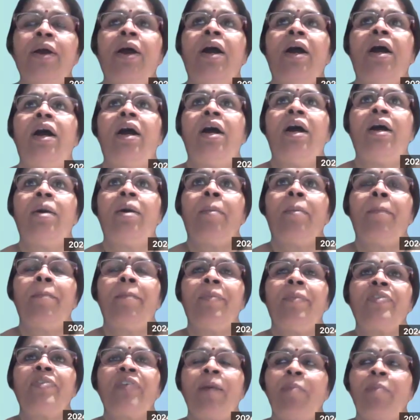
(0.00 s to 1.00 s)

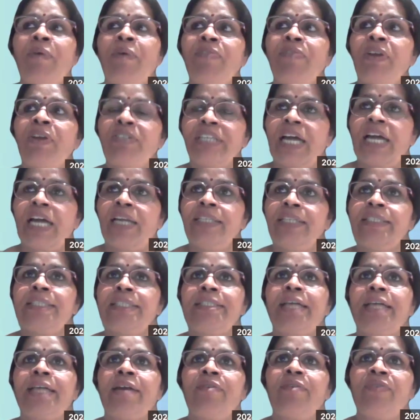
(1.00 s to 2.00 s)
Some of the
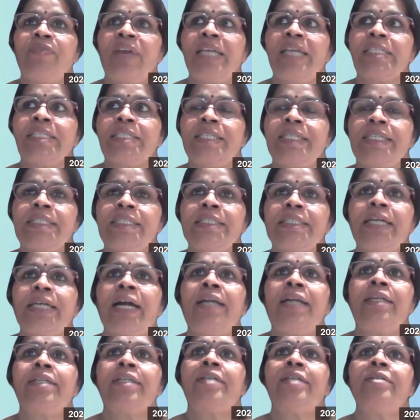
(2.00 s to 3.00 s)
challenges I faced is
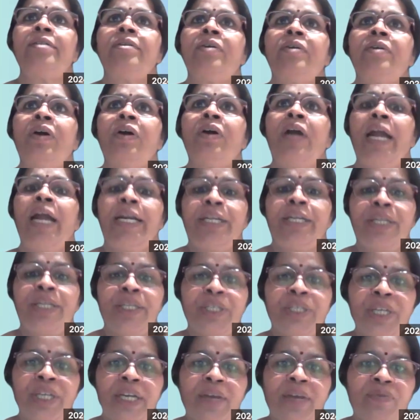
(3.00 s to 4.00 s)
that
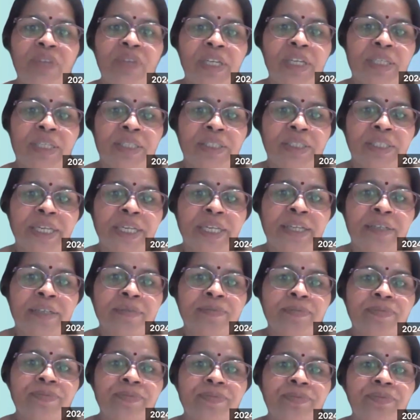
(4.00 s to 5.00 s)
attrition of the nursing
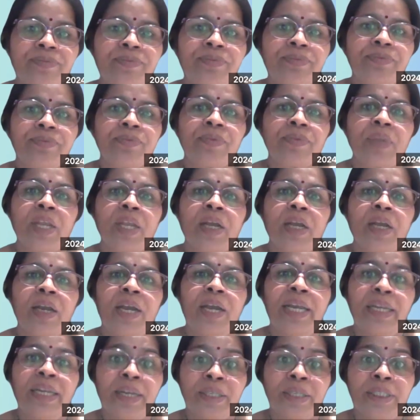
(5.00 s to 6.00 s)

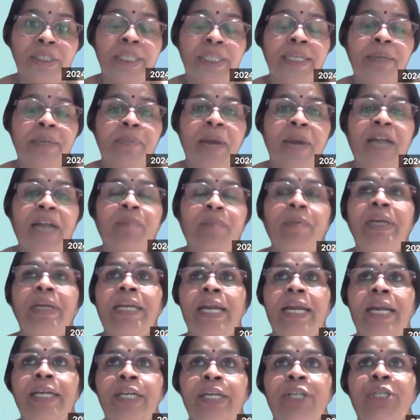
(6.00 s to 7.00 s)
in nursing department,
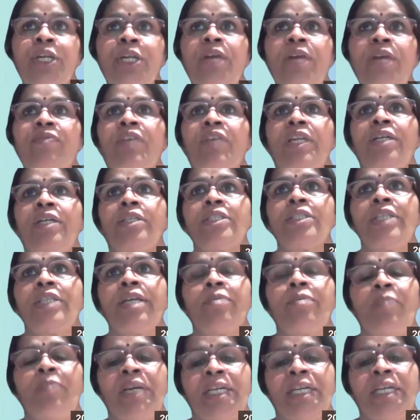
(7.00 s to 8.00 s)
attrition of the
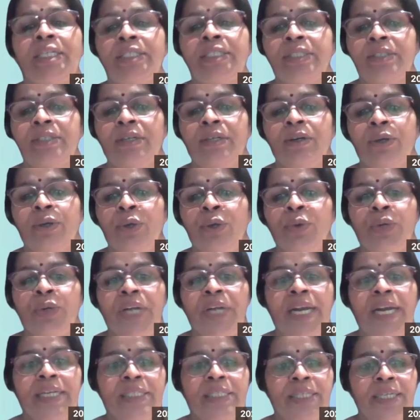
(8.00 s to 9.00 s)
nursing because you
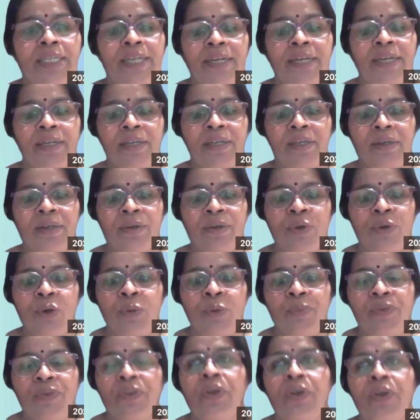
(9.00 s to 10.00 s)
train certain
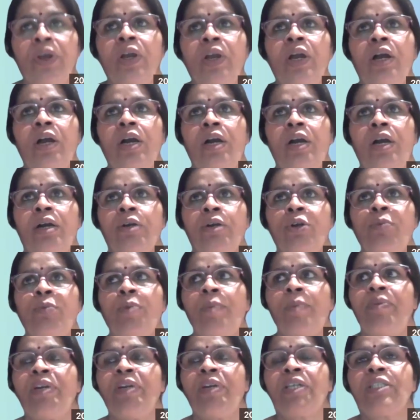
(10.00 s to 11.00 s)
group
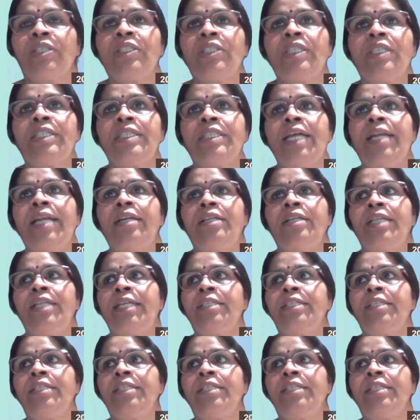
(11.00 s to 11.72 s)
of nurses, and there